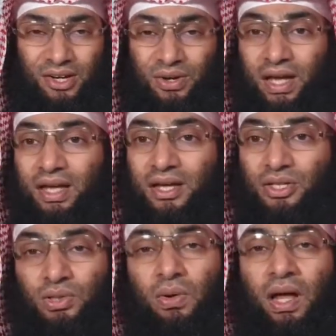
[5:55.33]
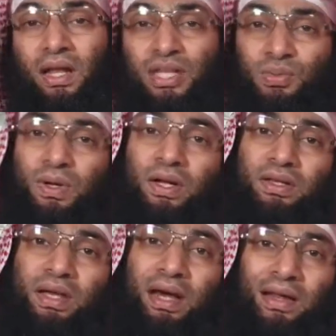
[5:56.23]
Okay, so Allah
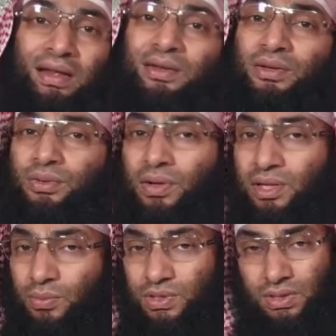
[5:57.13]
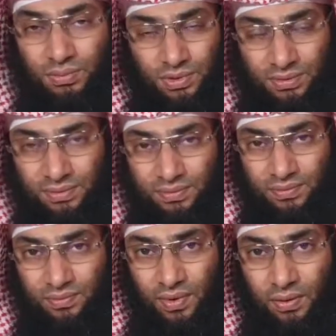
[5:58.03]
subhanahu wa ta'ala told the Muslims,
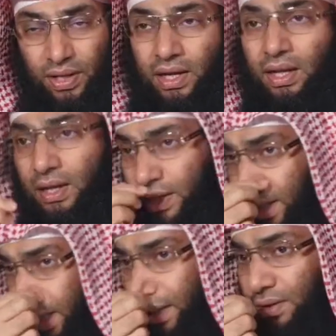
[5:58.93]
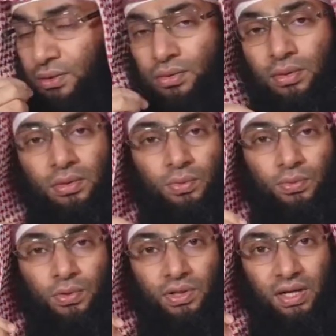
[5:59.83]
okay, yani don't
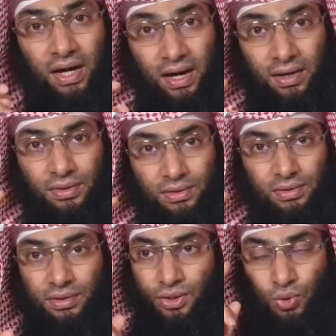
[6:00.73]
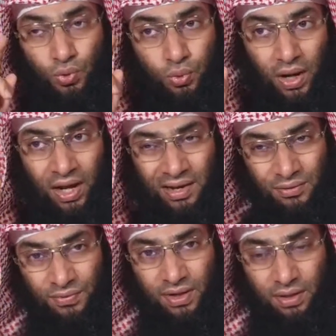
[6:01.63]
work hard to a
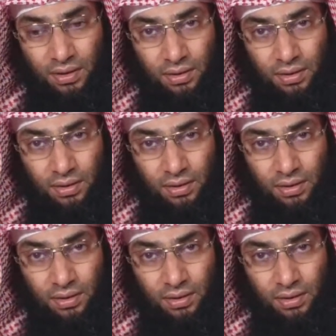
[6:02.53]
level